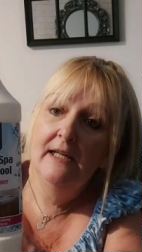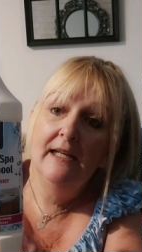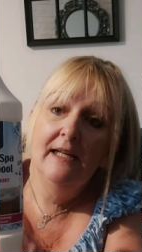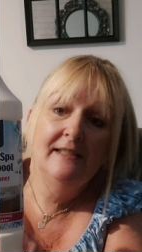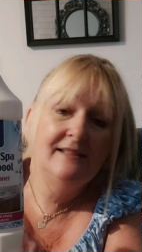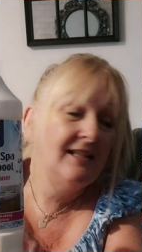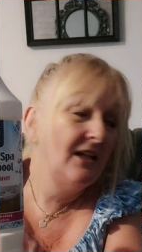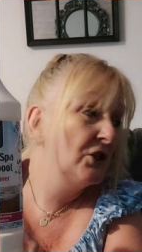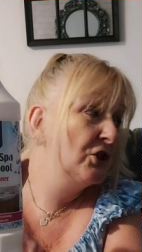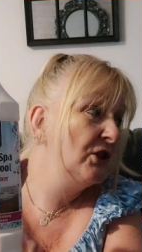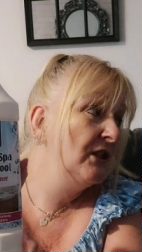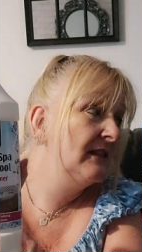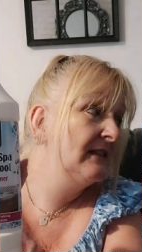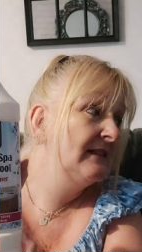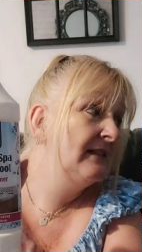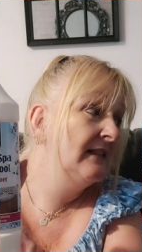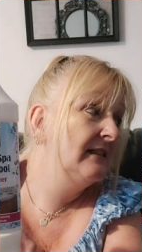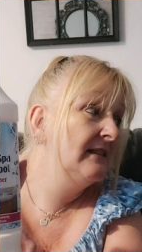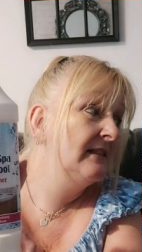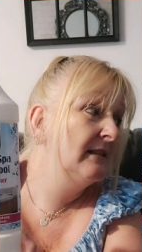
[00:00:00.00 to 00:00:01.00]
It's actually a
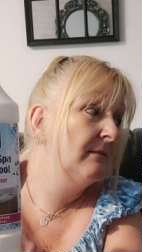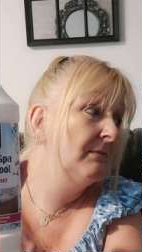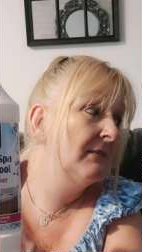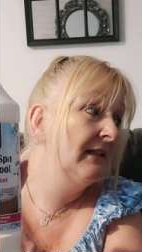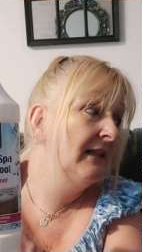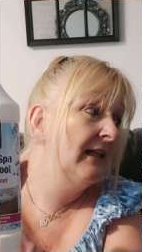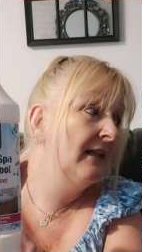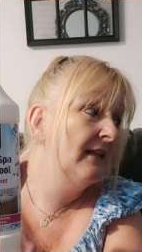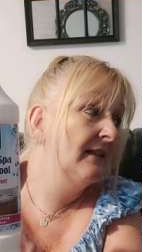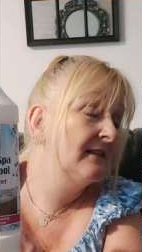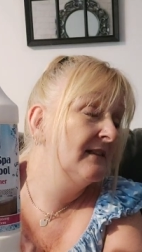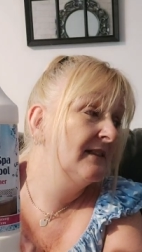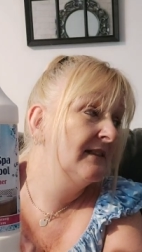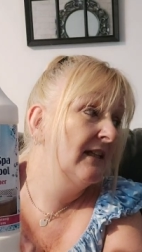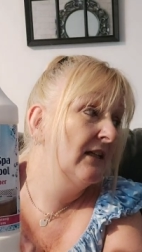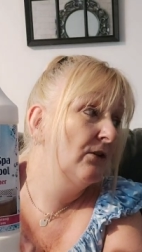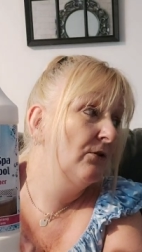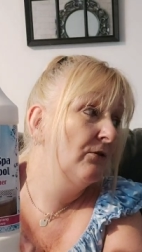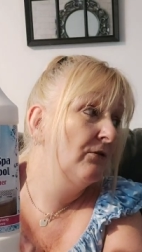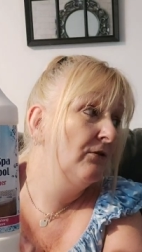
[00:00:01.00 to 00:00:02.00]
system cleaner. Does
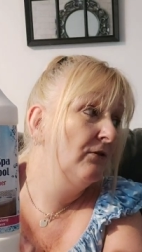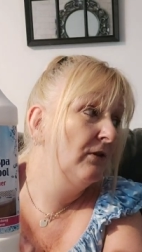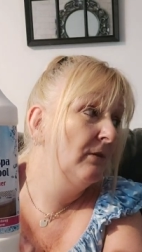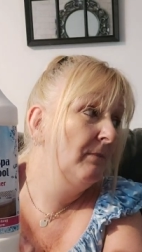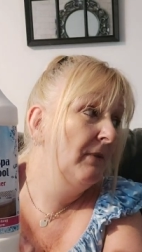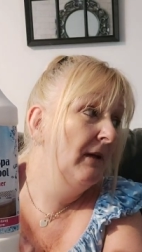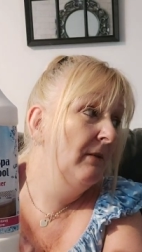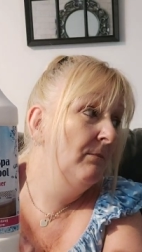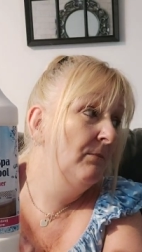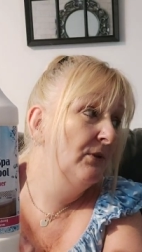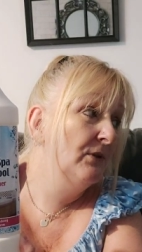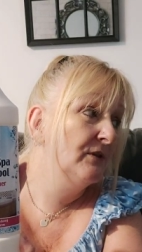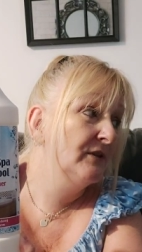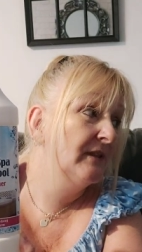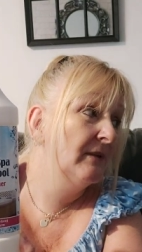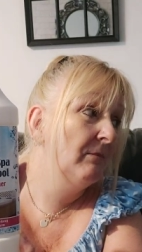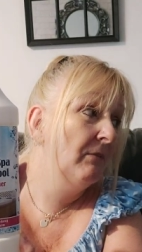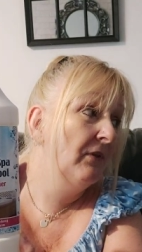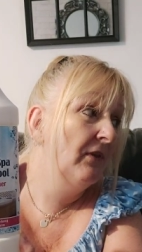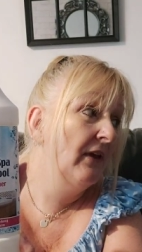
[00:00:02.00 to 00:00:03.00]
that go through the pump or
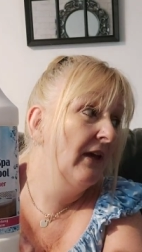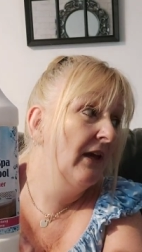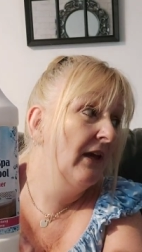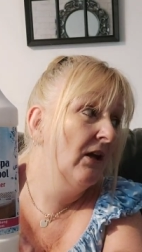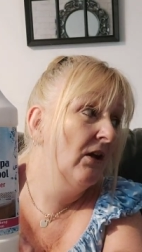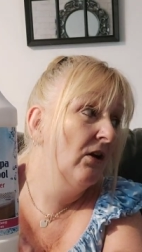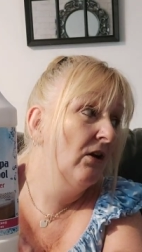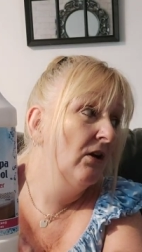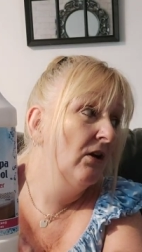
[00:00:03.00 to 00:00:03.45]
something?